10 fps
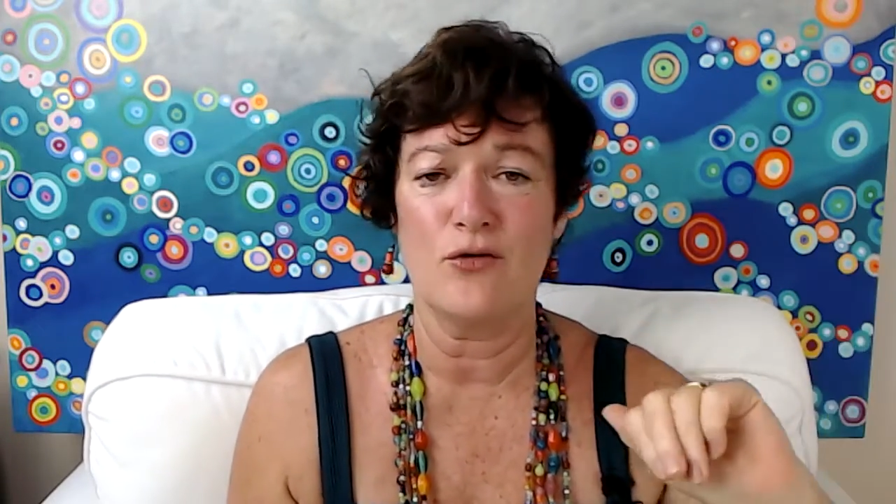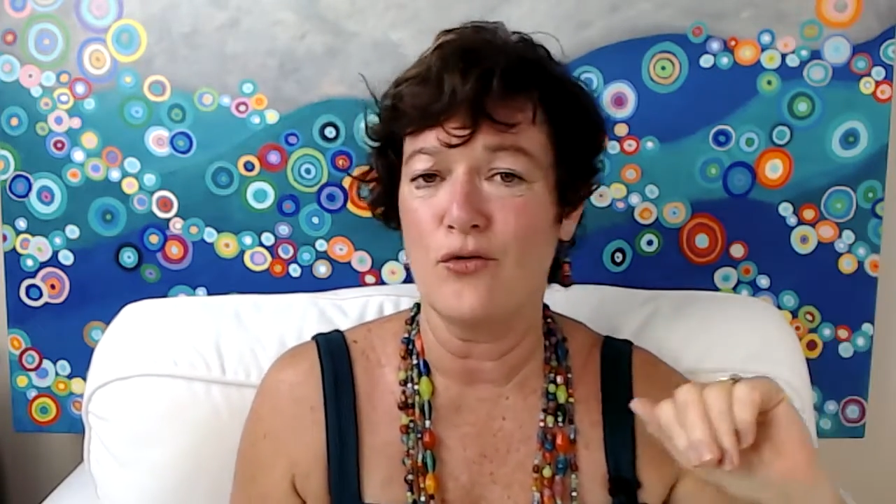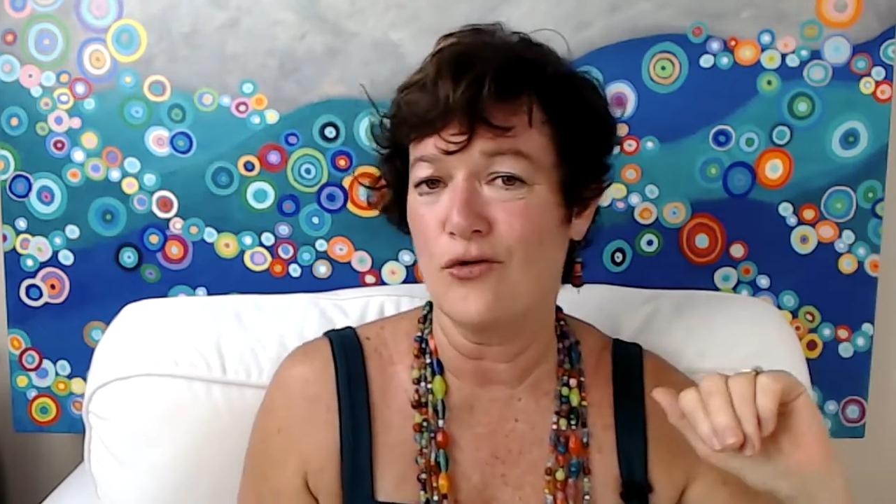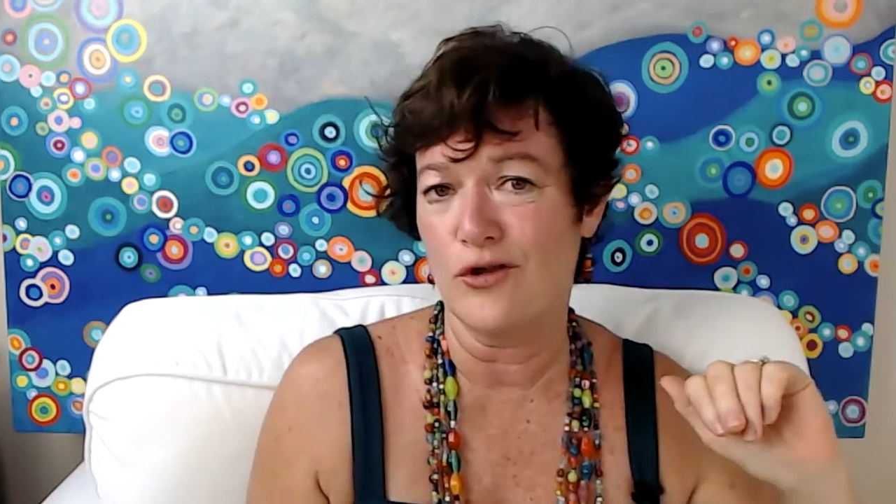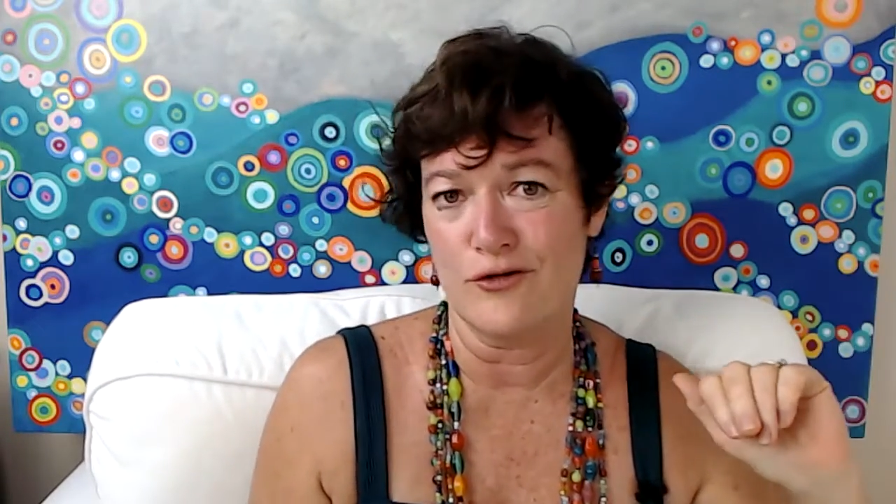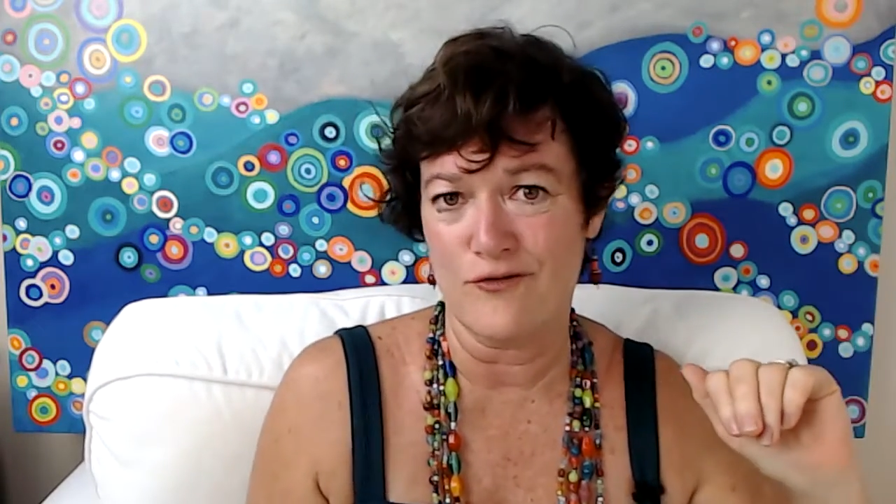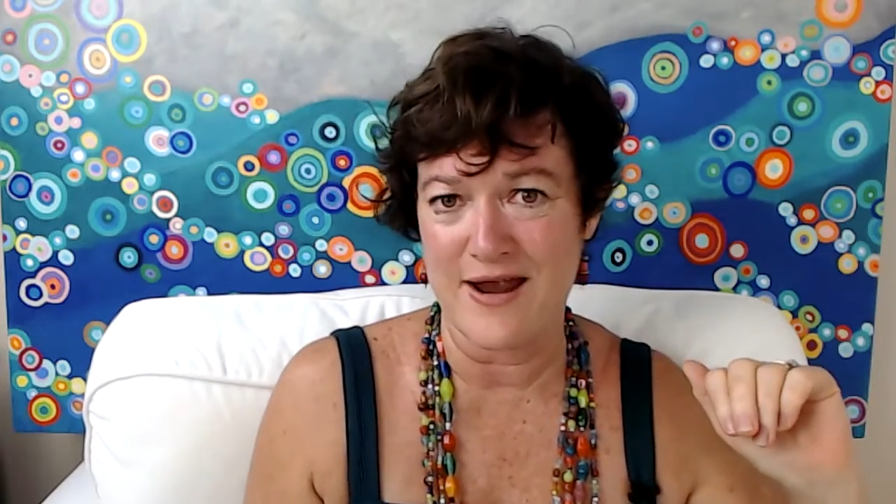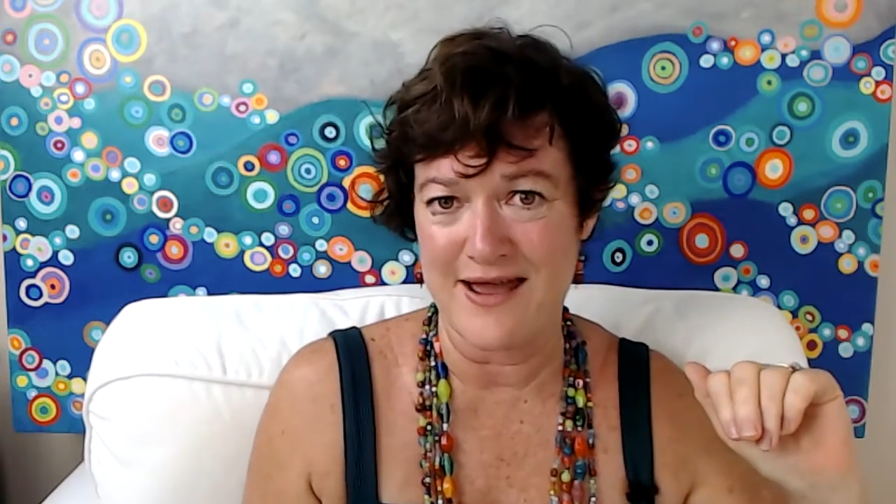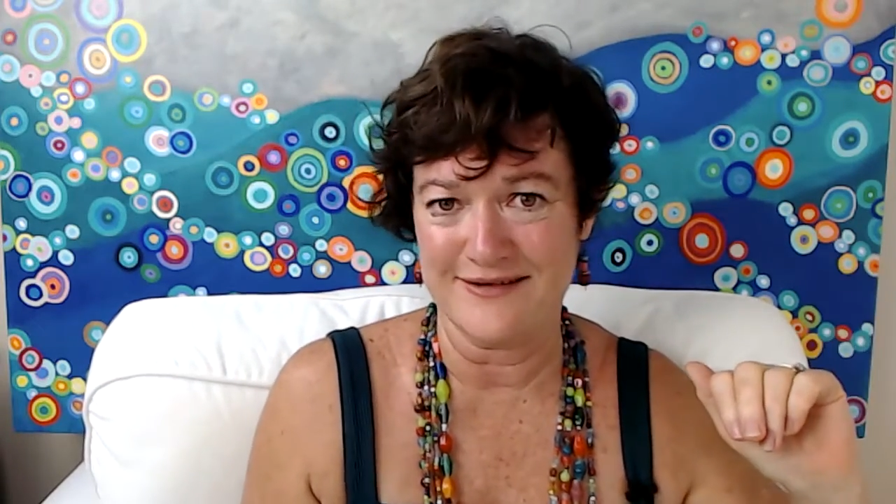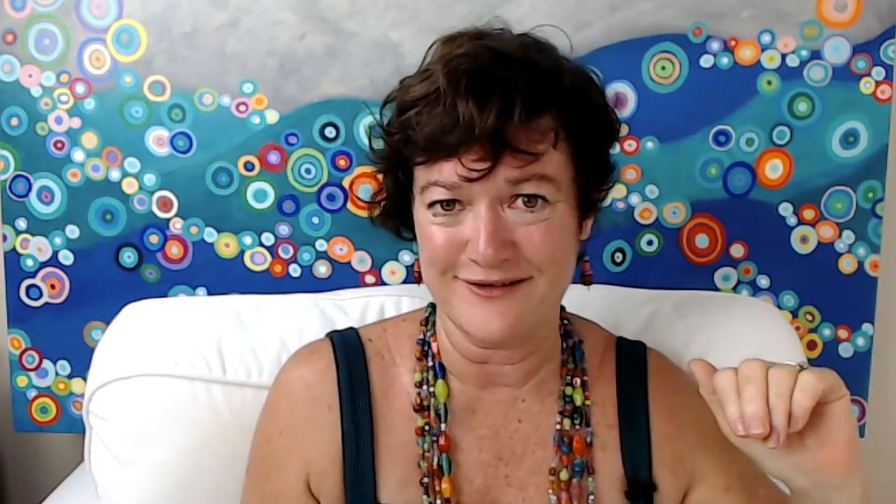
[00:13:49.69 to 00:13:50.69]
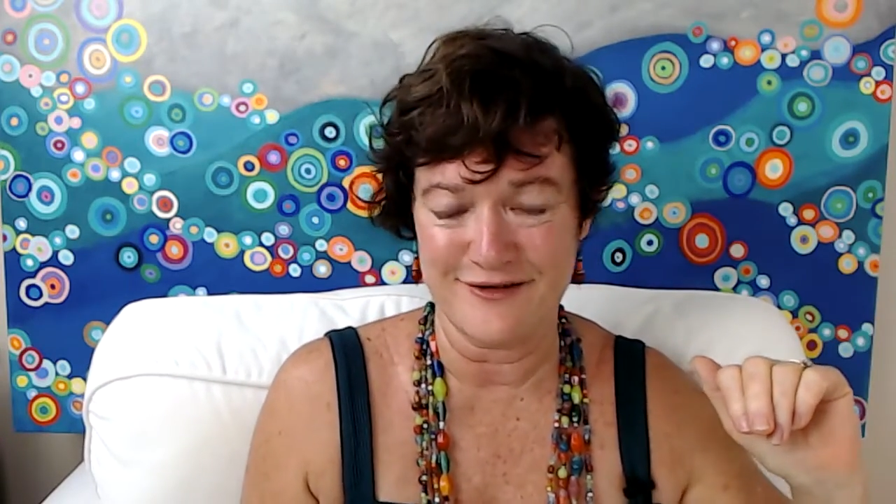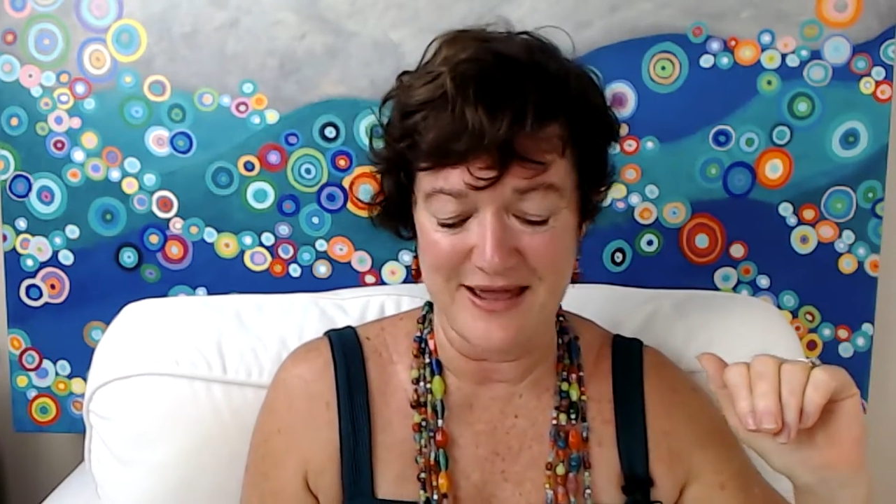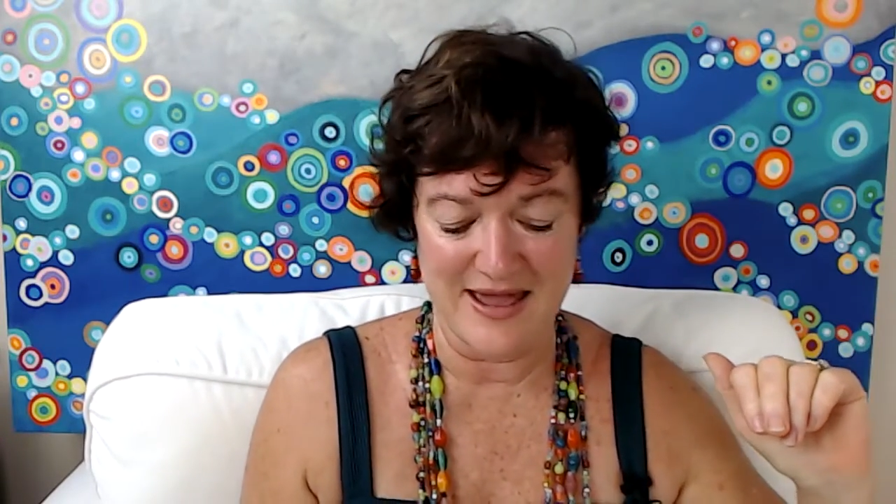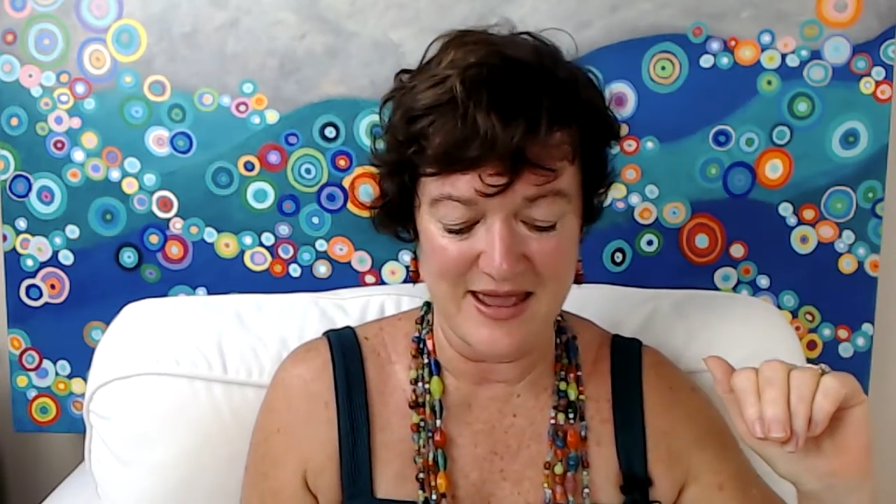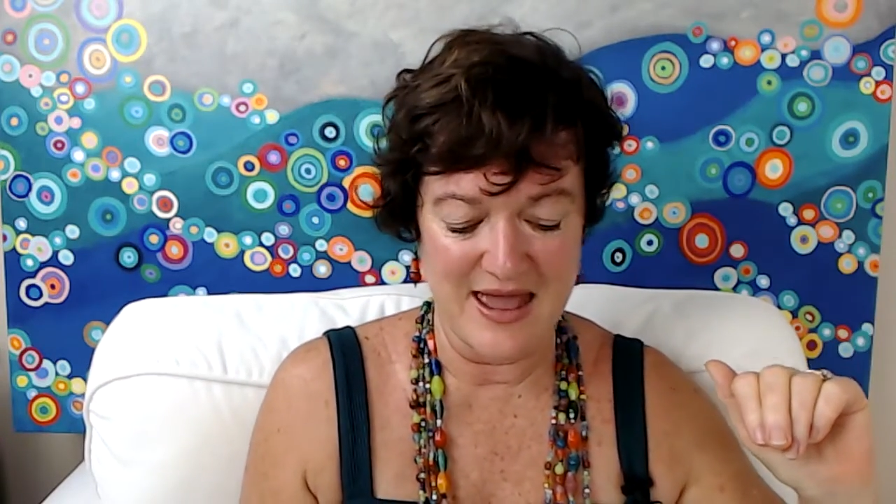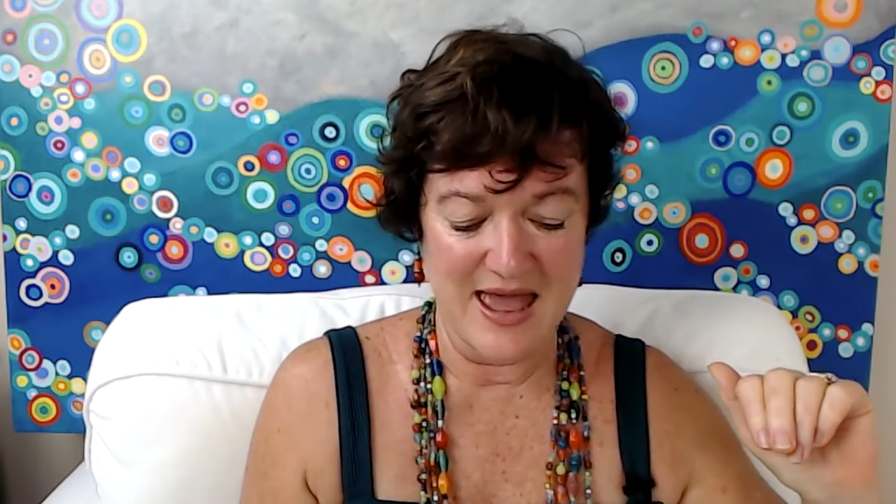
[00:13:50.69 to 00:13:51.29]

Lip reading: all around, okay?